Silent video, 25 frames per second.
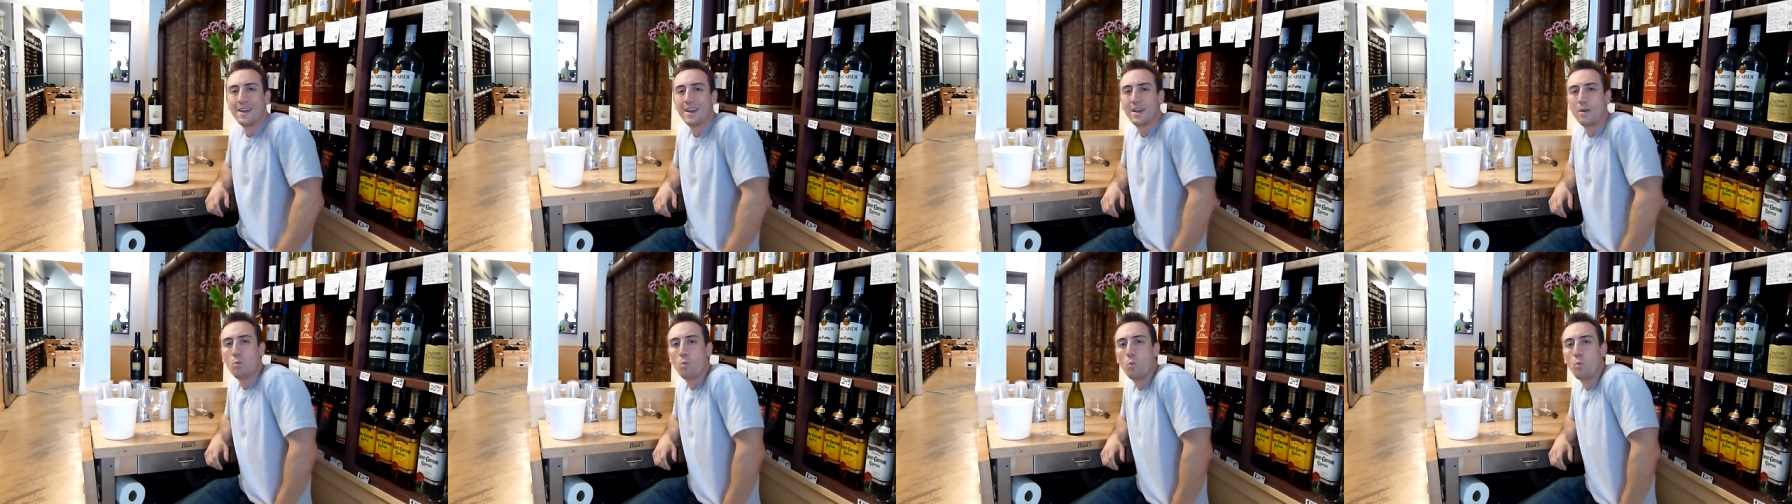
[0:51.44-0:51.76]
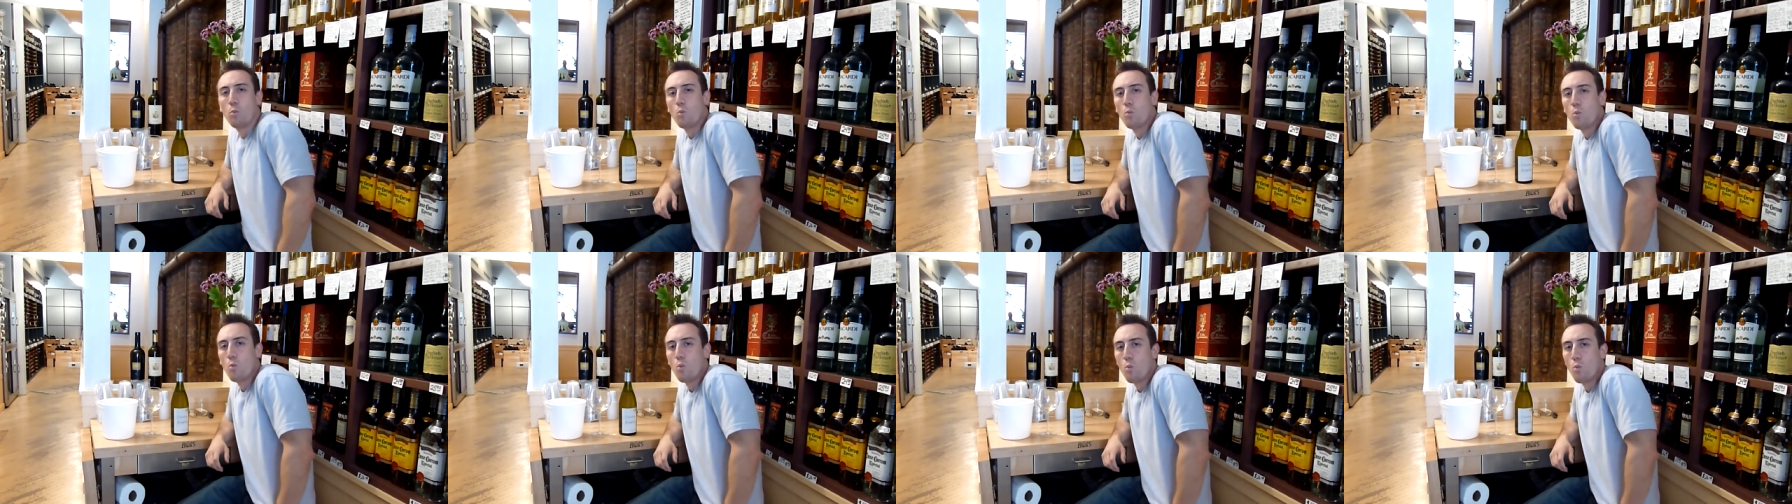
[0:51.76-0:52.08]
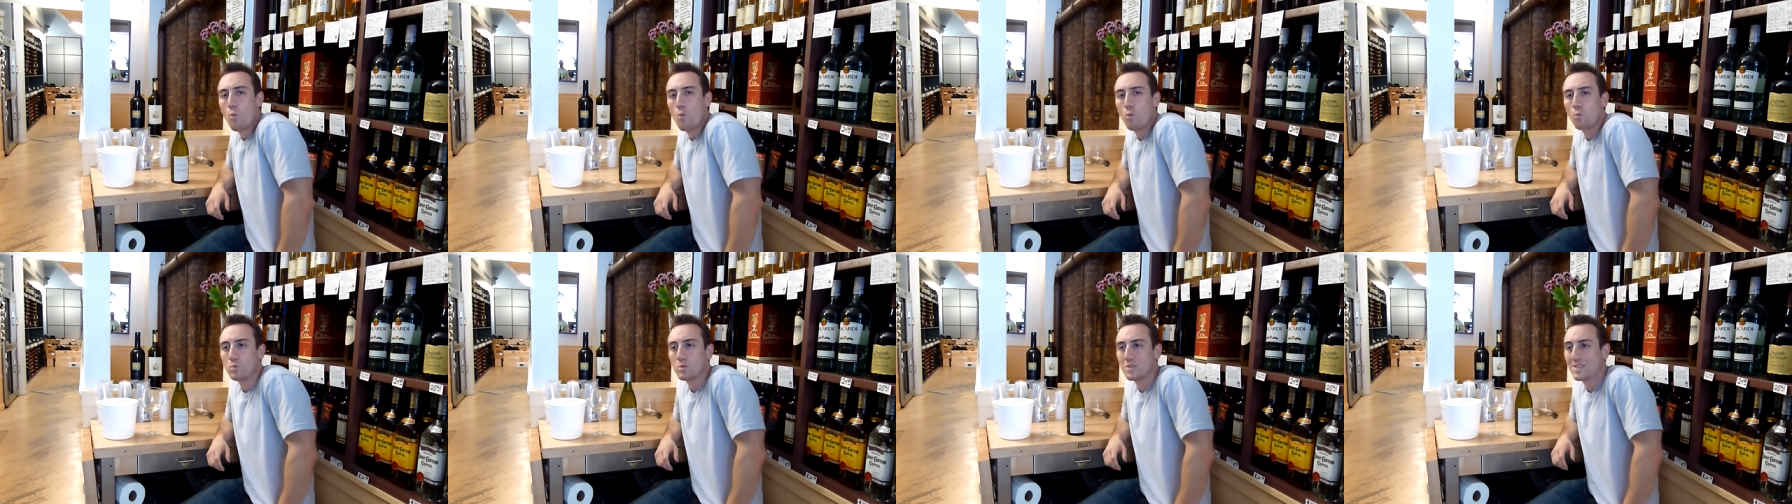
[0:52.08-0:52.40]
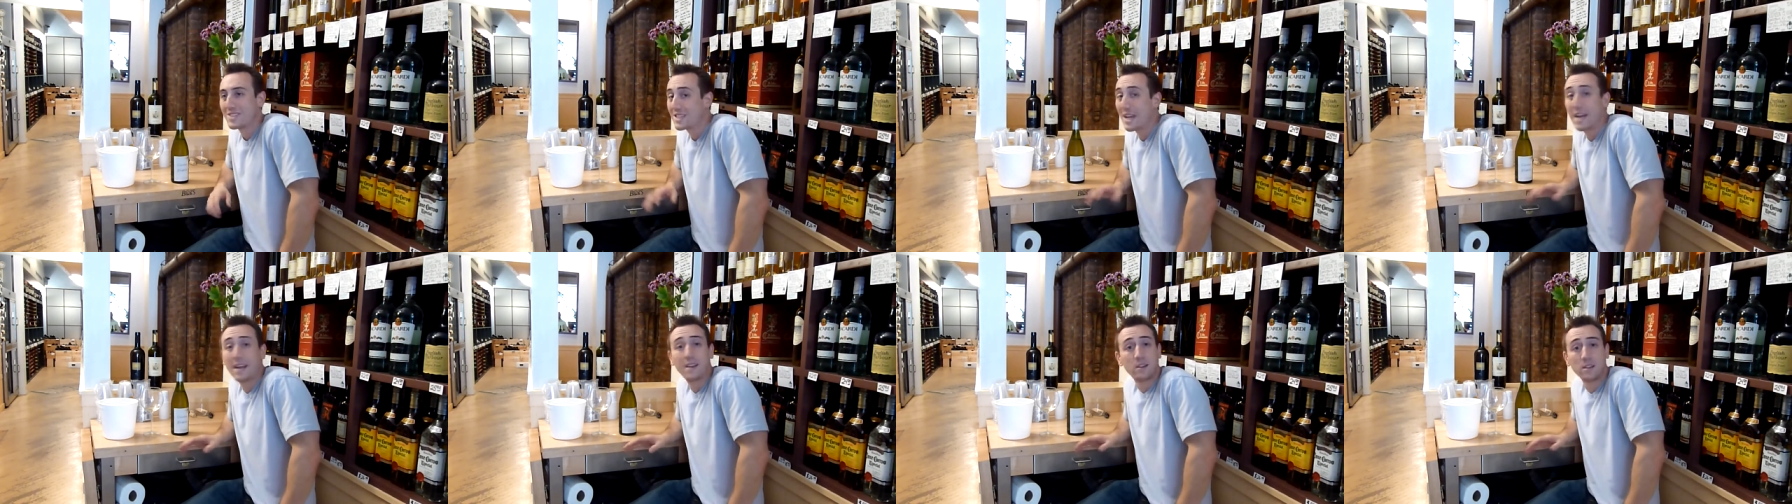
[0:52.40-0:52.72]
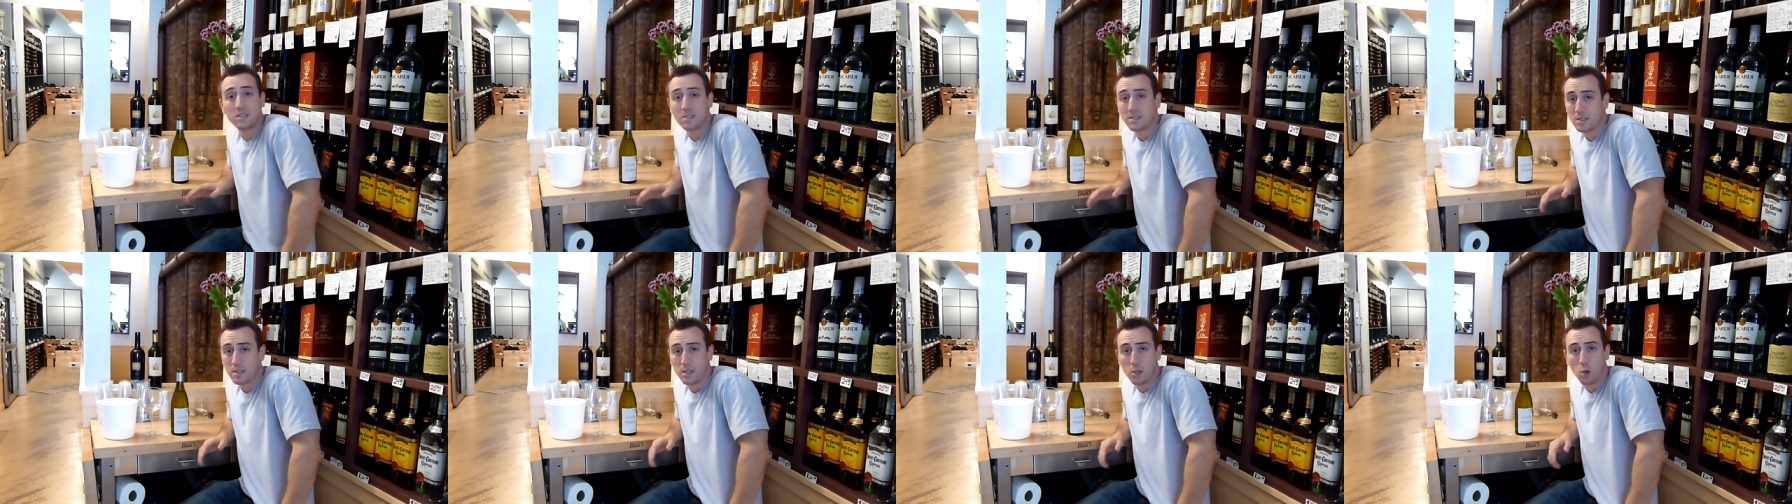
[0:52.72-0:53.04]
in
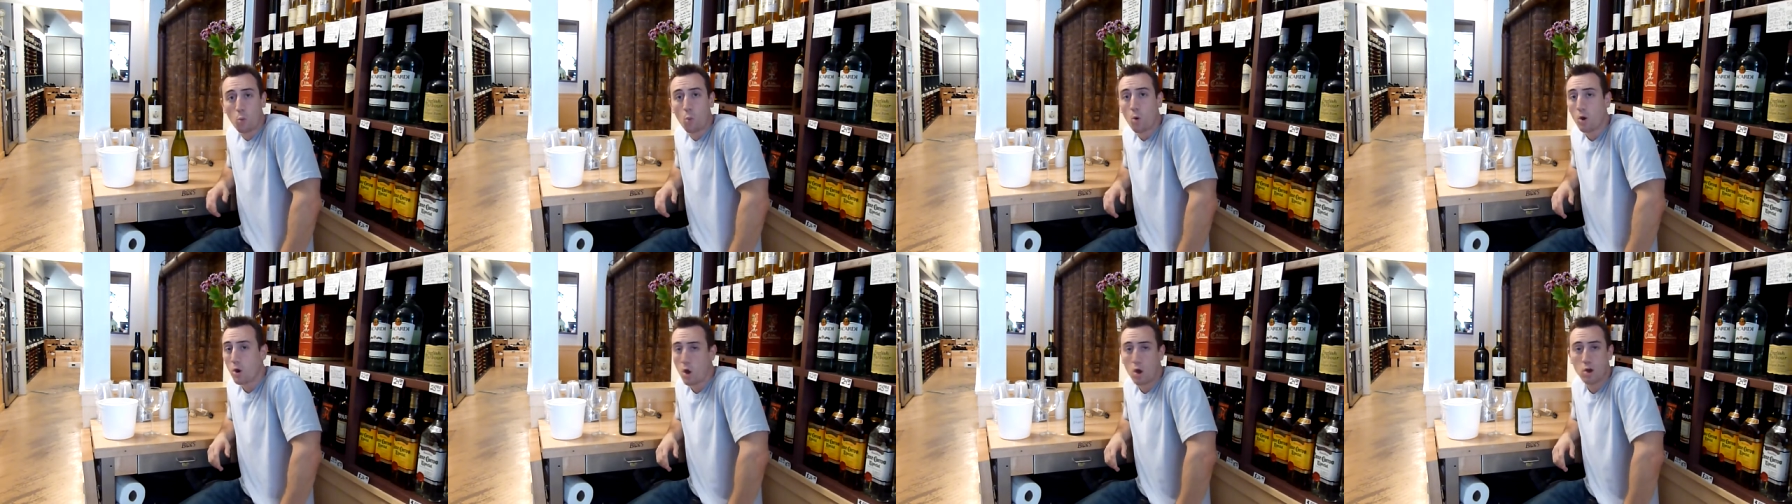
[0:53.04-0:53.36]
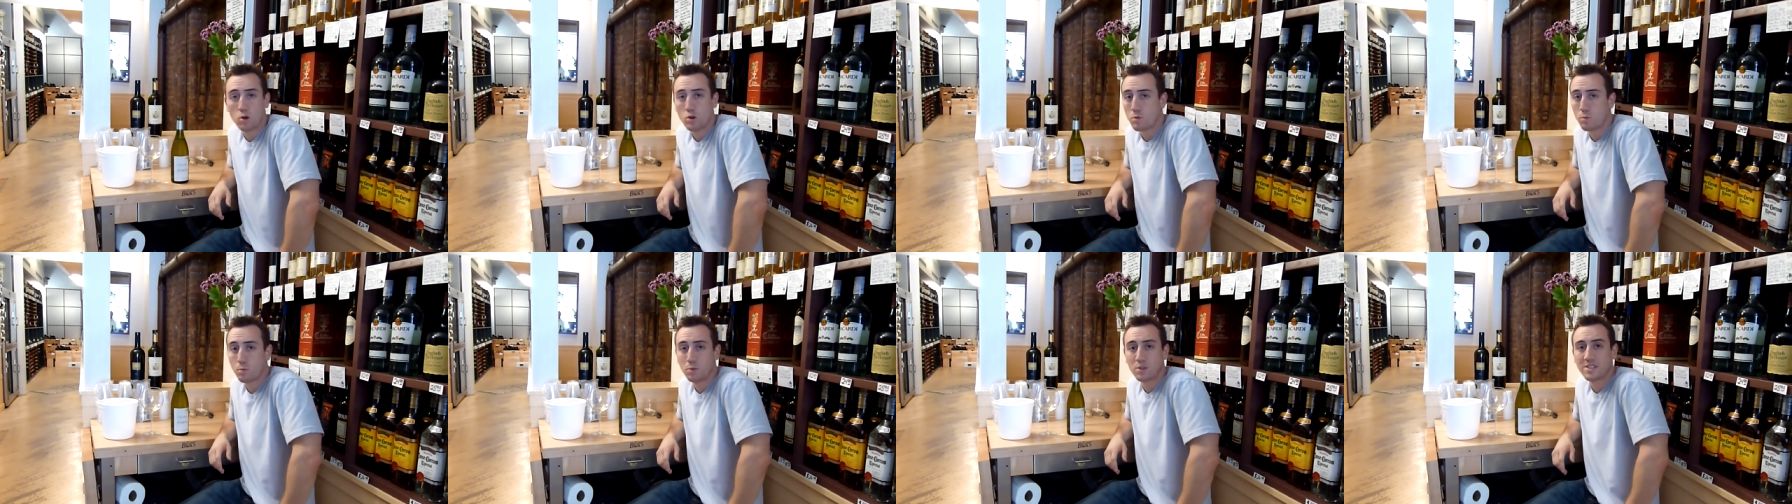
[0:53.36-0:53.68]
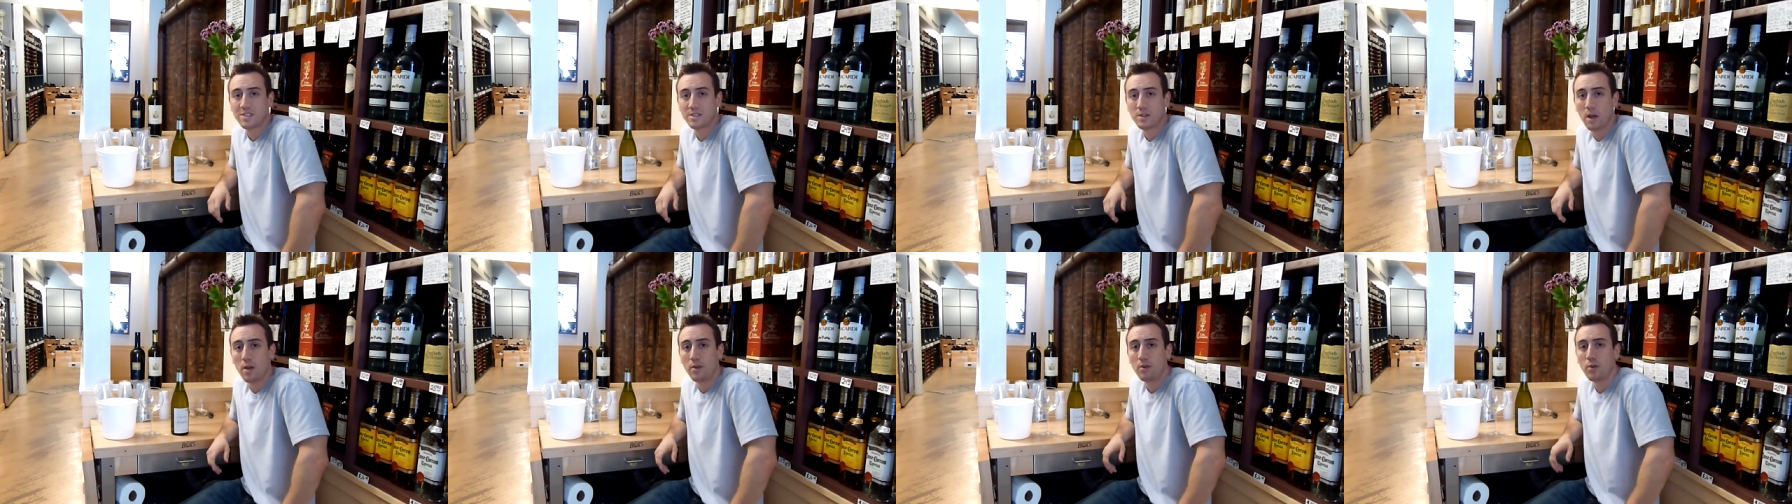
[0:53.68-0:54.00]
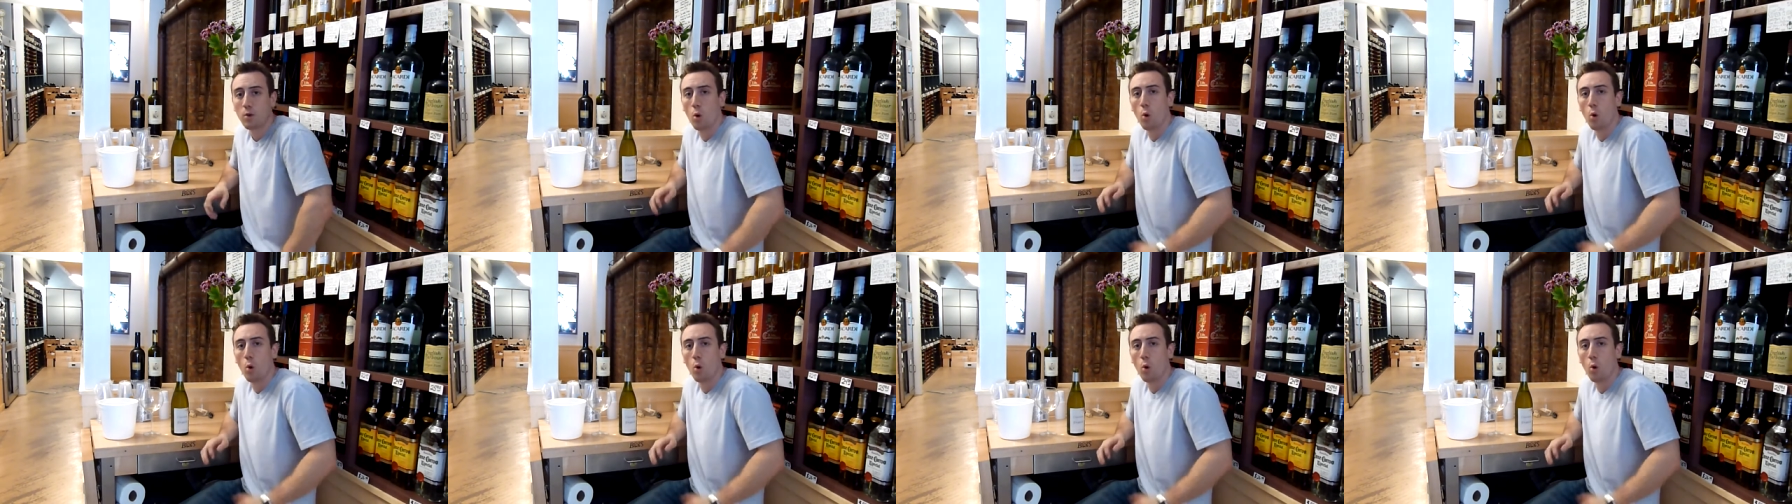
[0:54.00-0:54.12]
stainless steel 100%,